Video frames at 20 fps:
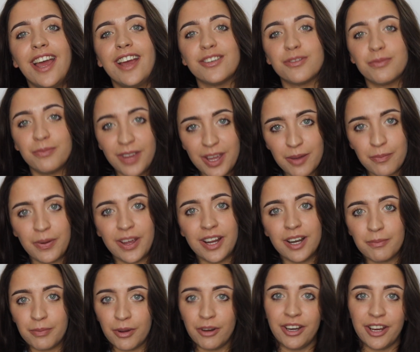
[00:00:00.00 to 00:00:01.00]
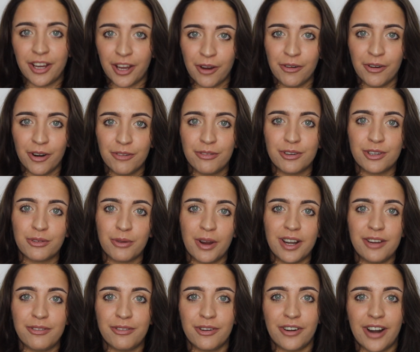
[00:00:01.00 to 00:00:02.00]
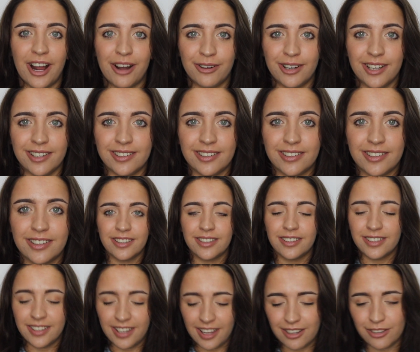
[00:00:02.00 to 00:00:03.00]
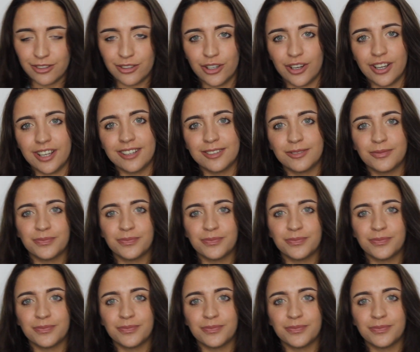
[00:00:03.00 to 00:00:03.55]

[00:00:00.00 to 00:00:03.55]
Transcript: is me being a beauty guru for 24 hours. Enjoy.